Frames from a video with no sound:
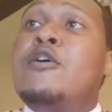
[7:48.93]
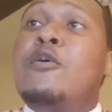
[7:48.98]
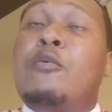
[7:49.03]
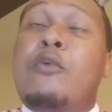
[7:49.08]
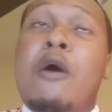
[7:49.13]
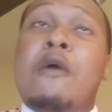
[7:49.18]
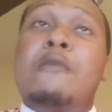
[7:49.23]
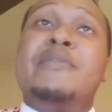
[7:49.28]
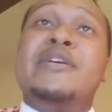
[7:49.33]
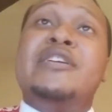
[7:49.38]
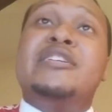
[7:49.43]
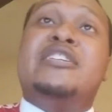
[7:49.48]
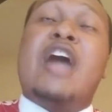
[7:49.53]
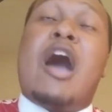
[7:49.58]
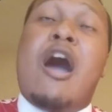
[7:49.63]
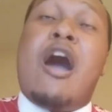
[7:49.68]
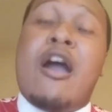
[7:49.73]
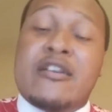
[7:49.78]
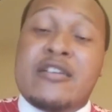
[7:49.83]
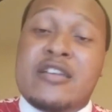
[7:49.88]
won't be
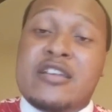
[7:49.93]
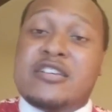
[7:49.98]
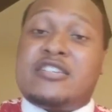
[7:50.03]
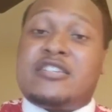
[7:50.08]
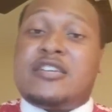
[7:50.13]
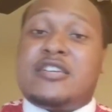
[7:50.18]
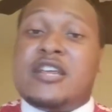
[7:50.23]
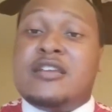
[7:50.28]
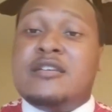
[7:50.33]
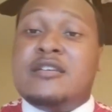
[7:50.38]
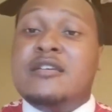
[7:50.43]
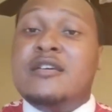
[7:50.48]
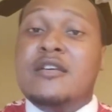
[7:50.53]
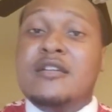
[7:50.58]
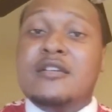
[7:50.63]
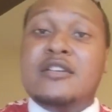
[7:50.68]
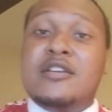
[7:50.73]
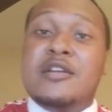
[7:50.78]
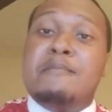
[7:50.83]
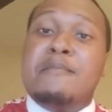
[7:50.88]
tarnished and
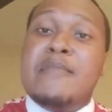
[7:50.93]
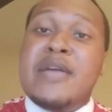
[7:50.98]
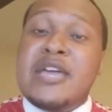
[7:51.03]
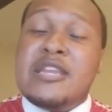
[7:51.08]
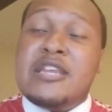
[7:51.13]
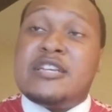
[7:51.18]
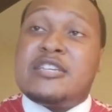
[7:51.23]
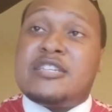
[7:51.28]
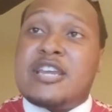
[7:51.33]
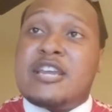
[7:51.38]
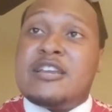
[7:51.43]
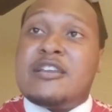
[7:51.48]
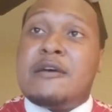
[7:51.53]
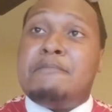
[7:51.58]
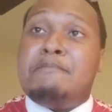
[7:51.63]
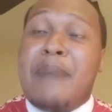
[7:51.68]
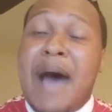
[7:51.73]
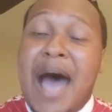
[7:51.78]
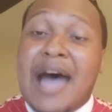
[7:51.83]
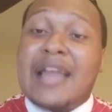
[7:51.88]
diminished and
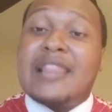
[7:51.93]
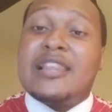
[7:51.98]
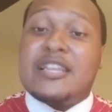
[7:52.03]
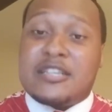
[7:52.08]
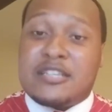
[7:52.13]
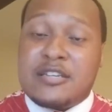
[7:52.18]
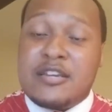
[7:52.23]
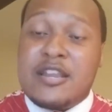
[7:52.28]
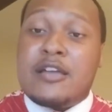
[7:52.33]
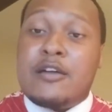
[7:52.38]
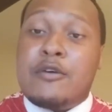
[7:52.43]
abolished.